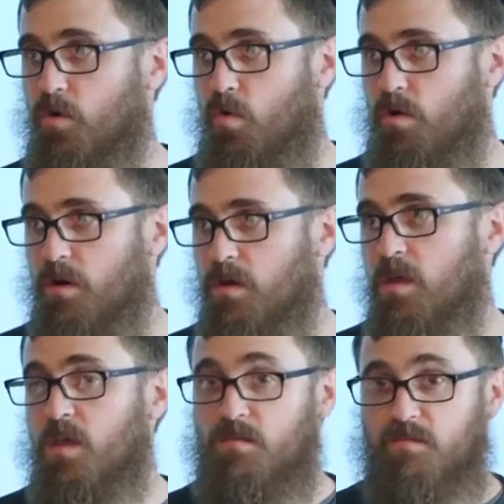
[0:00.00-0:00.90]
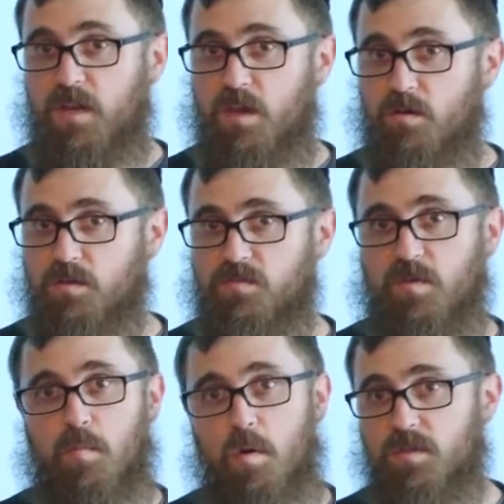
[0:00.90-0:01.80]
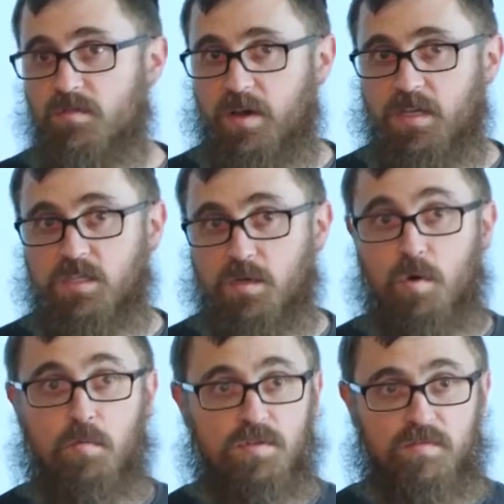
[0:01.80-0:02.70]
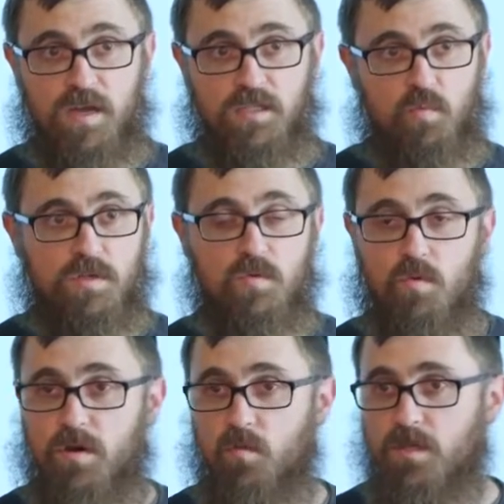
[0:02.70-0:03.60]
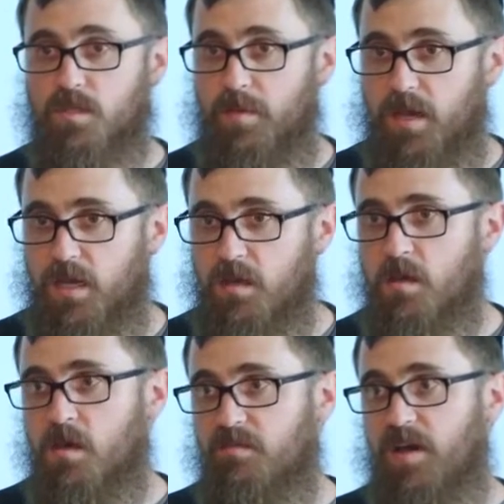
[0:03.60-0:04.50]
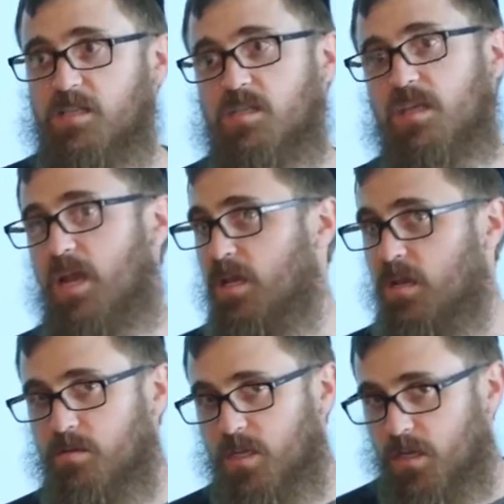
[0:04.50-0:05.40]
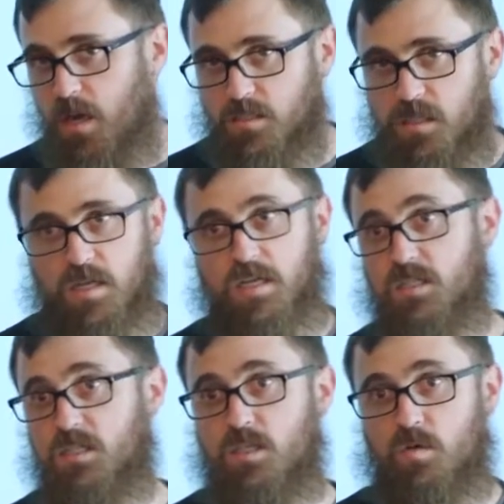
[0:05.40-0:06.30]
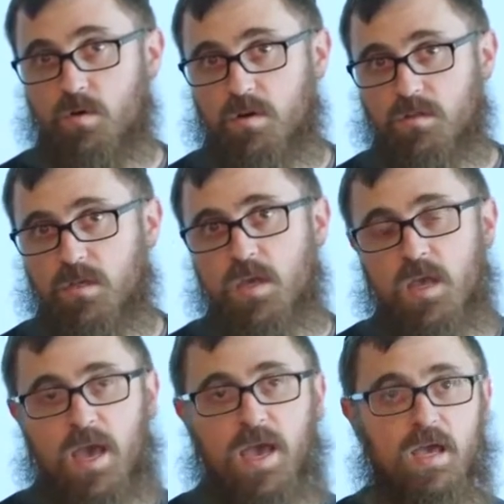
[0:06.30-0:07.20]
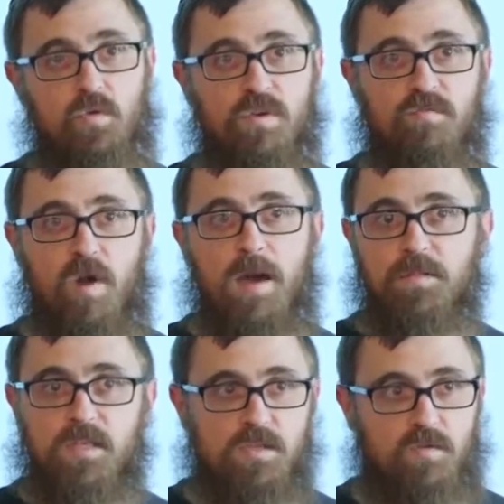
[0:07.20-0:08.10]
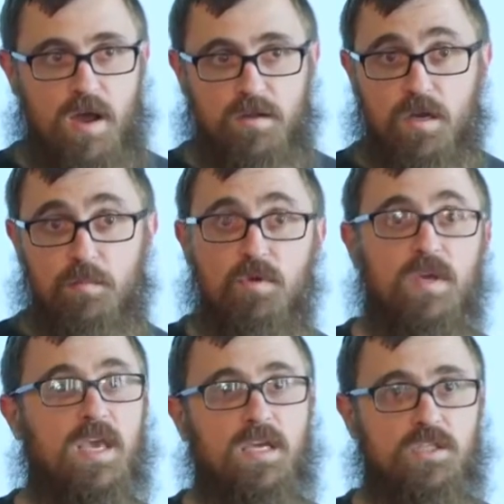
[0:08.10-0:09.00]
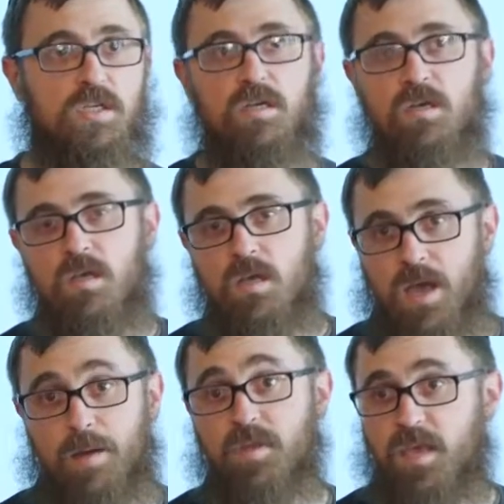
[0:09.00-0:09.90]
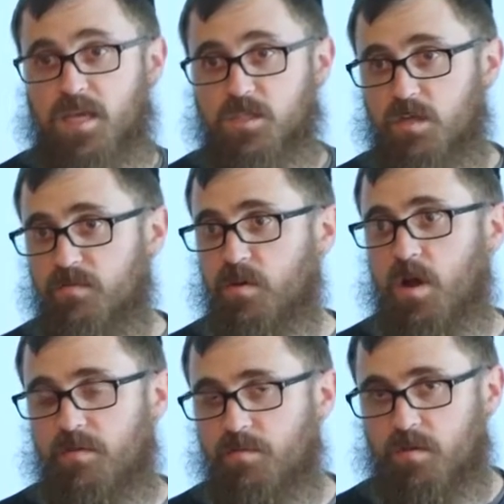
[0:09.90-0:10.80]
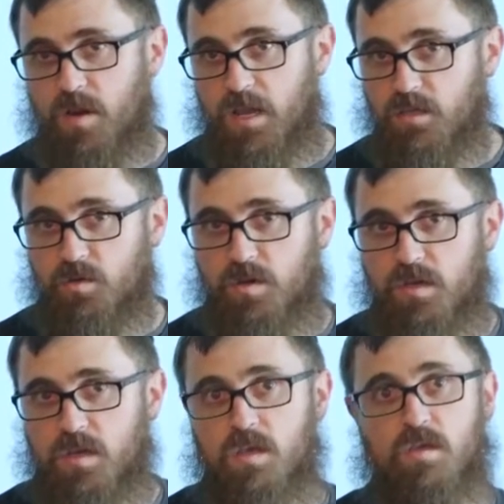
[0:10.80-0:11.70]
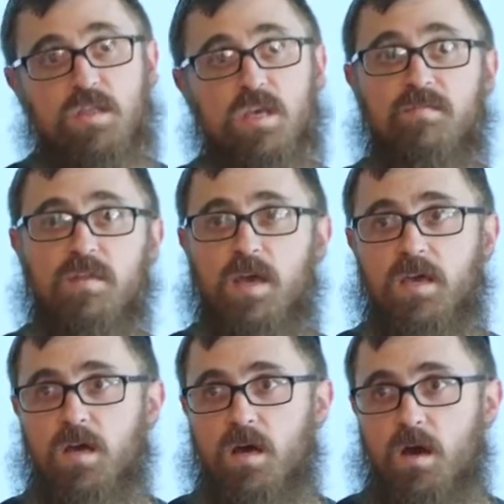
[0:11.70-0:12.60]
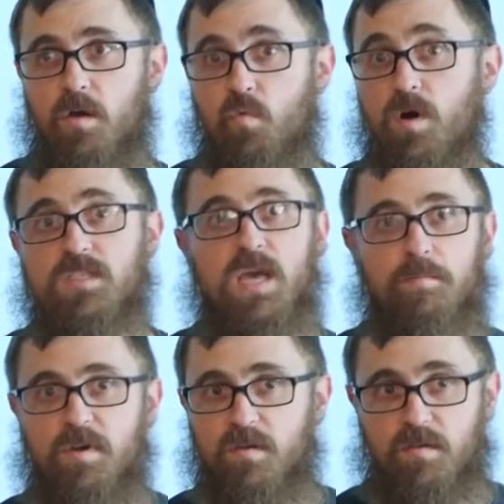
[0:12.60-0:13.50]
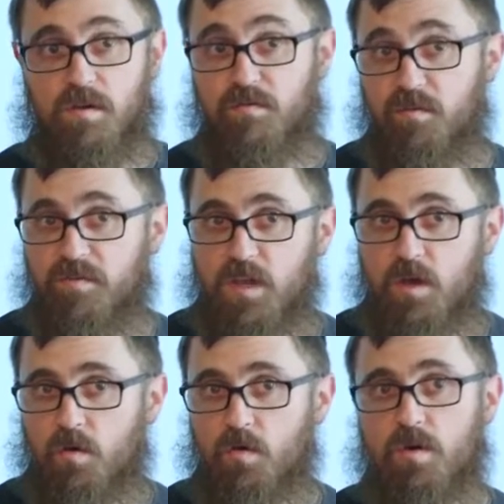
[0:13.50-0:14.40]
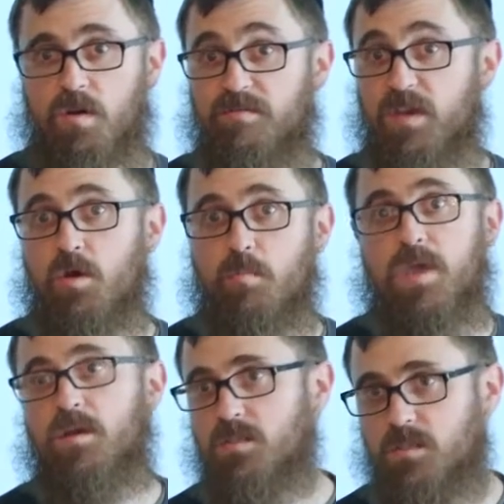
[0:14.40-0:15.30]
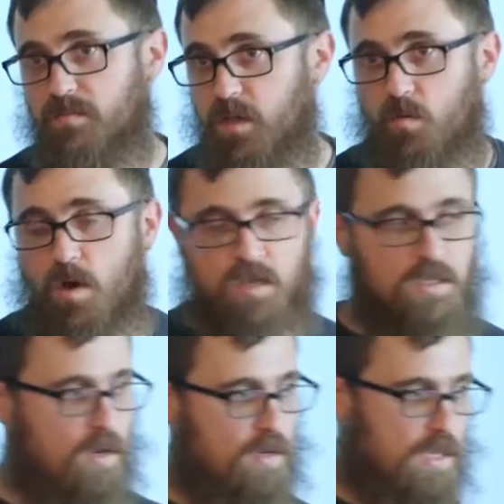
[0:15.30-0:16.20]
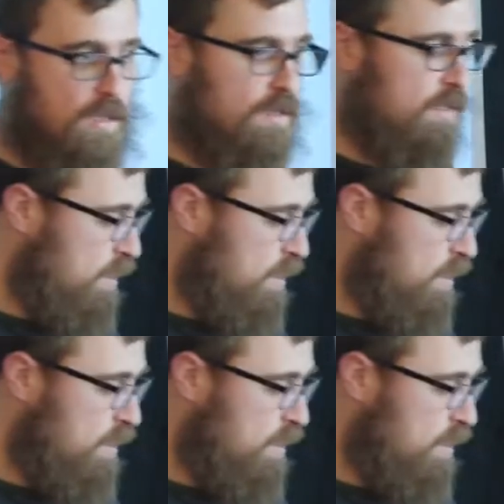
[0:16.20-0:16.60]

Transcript: record videos from mobile device to mobile device, one to one, one to many, faster than any other technology that exists in the world. And we've wrapped this around a communication application for your iPhone or Android. You can think of it like WhatsApp for video, or a video mirrors, video walkie-talkie.